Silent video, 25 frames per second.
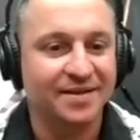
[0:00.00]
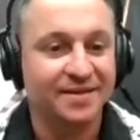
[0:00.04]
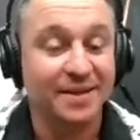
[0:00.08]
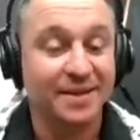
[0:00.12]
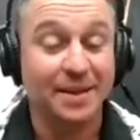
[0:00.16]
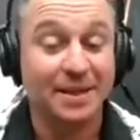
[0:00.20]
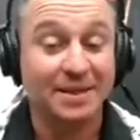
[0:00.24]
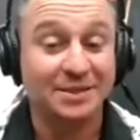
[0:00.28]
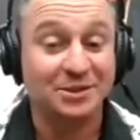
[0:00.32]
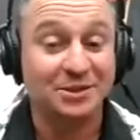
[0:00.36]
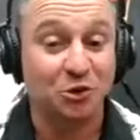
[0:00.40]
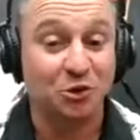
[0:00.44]
And then
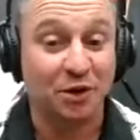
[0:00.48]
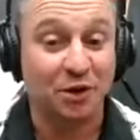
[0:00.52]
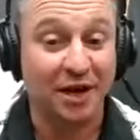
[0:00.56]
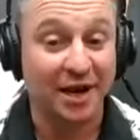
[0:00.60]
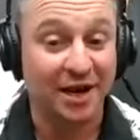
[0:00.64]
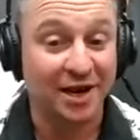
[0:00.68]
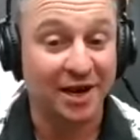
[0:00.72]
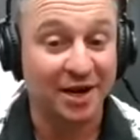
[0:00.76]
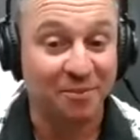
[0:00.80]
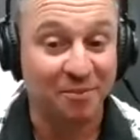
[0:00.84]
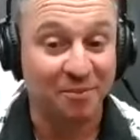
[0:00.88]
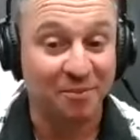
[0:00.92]
that's
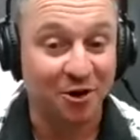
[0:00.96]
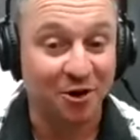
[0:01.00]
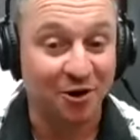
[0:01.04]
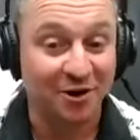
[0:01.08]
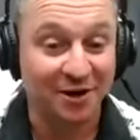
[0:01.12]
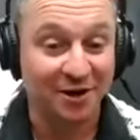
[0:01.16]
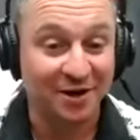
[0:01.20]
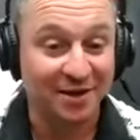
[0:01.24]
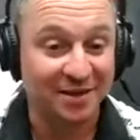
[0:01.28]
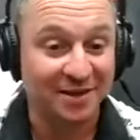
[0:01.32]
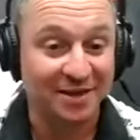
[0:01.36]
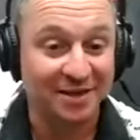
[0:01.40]
organic
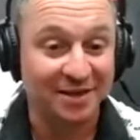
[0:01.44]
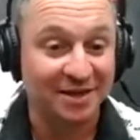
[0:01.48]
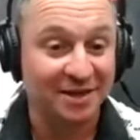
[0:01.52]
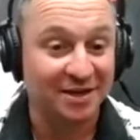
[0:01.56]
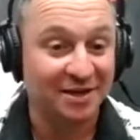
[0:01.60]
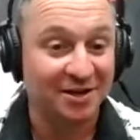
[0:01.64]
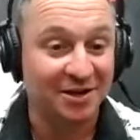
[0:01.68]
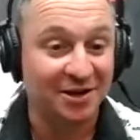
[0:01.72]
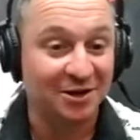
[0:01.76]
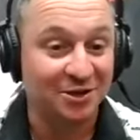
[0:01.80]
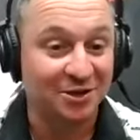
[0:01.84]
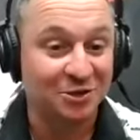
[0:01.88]
marketing that
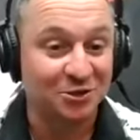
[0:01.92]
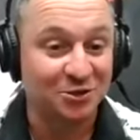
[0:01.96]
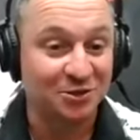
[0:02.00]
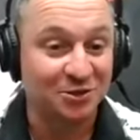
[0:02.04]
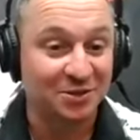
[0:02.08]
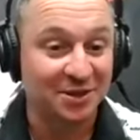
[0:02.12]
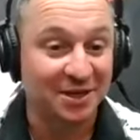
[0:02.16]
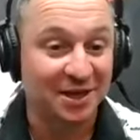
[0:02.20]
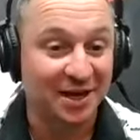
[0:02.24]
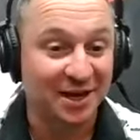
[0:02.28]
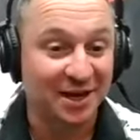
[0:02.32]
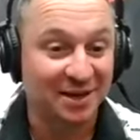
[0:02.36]
didn't cost you a
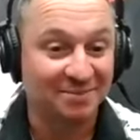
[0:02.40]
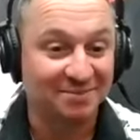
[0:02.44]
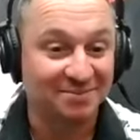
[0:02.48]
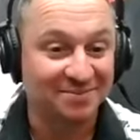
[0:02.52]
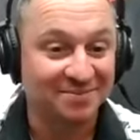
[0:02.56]
dime.